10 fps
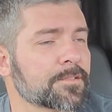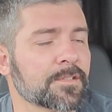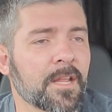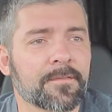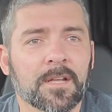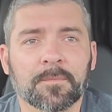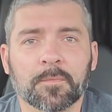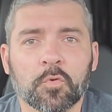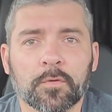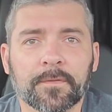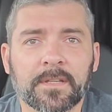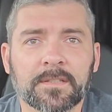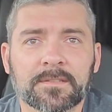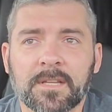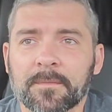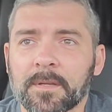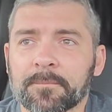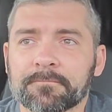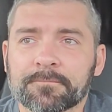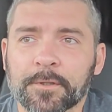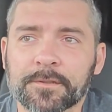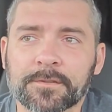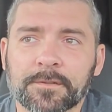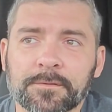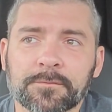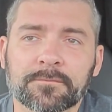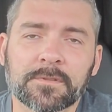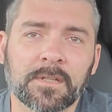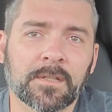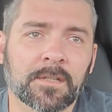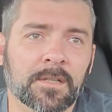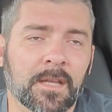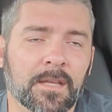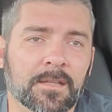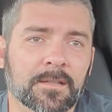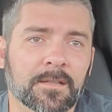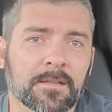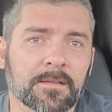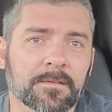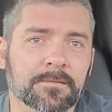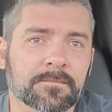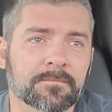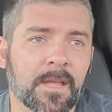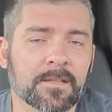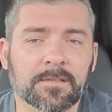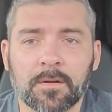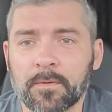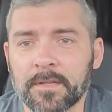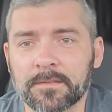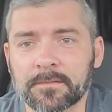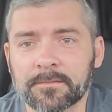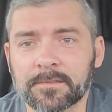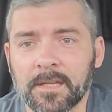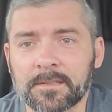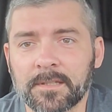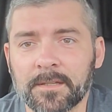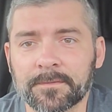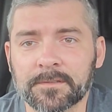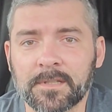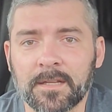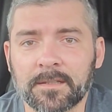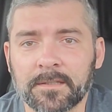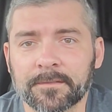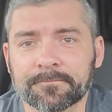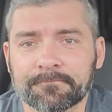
should have a couple more vids coming up pretty soon. And as always, stay safe and stay alert.